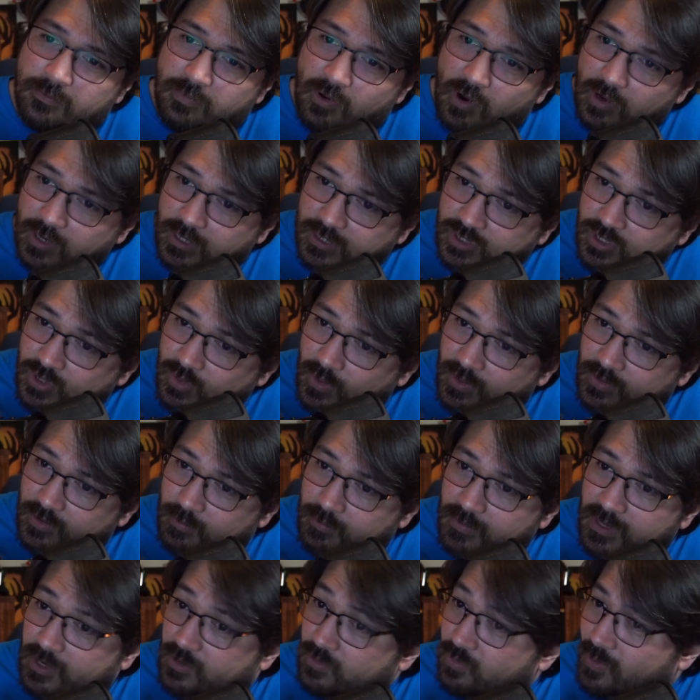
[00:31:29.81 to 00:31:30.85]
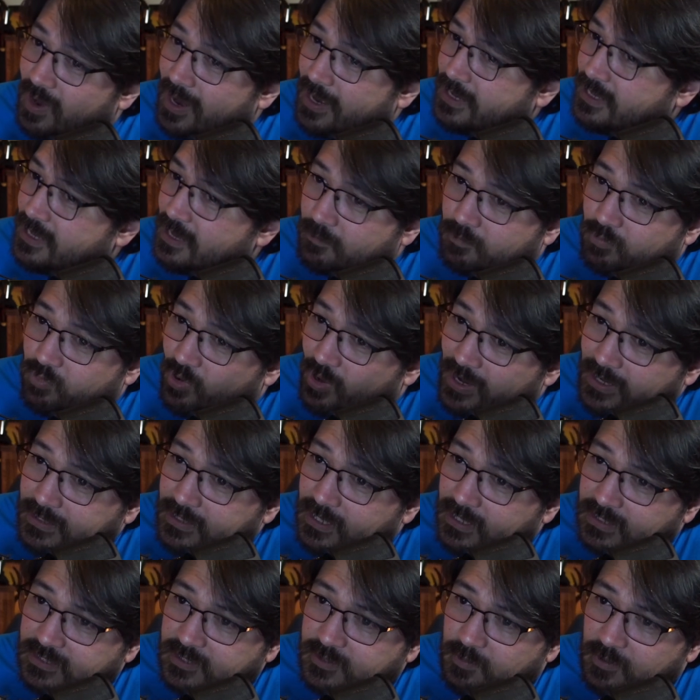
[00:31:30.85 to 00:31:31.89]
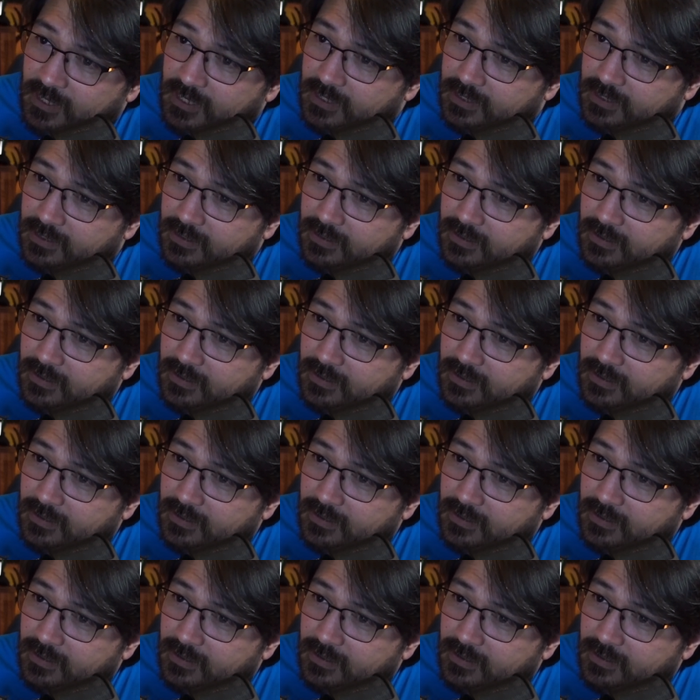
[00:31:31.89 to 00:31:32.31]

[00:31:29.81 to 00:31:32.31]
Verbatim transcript: party two other men riding at breakneck speed.